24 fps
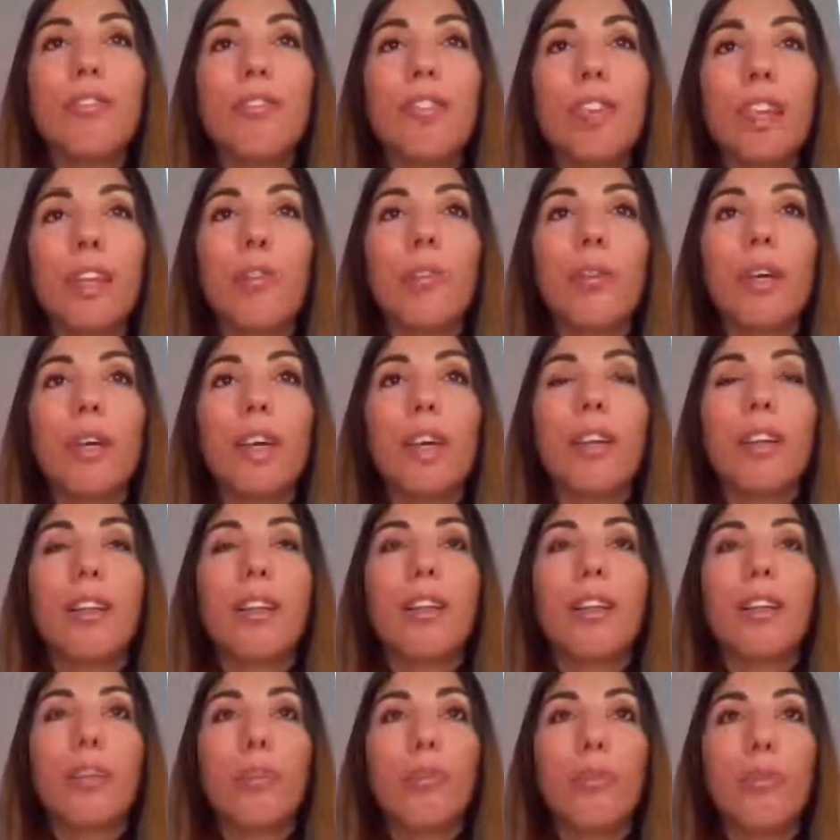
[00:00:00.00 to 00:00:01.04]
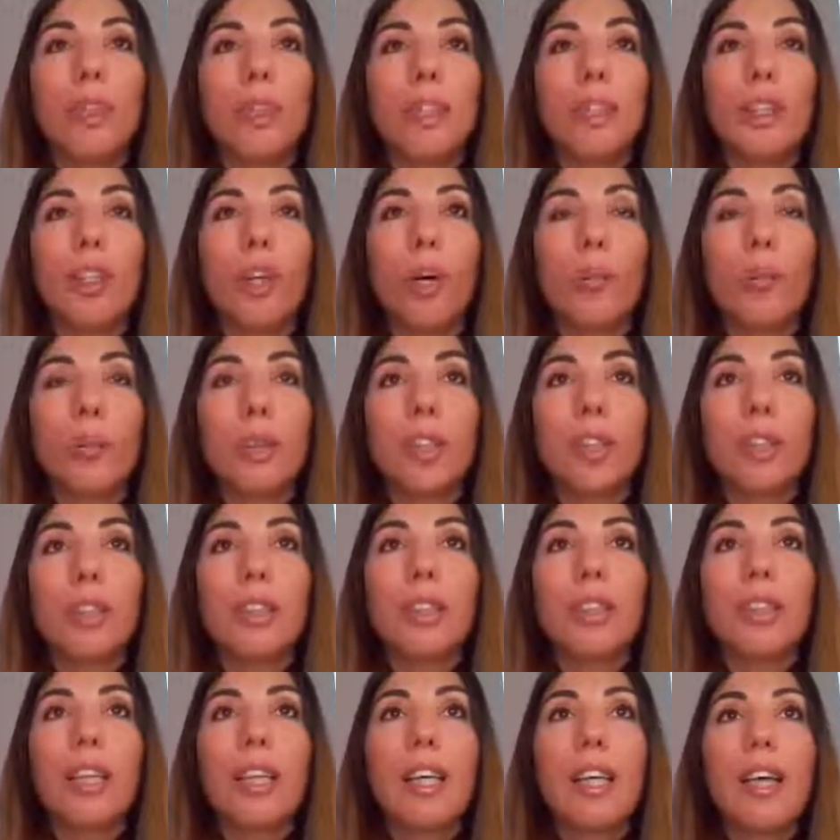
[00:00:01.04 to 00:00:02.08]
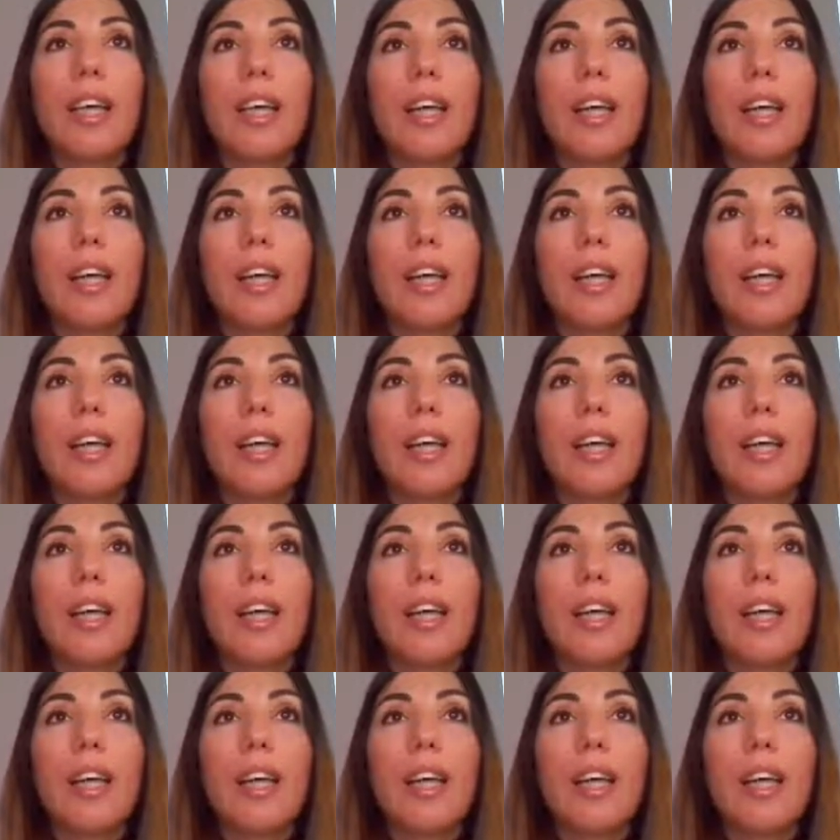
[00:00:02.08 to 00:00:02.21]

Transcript: very well what's the options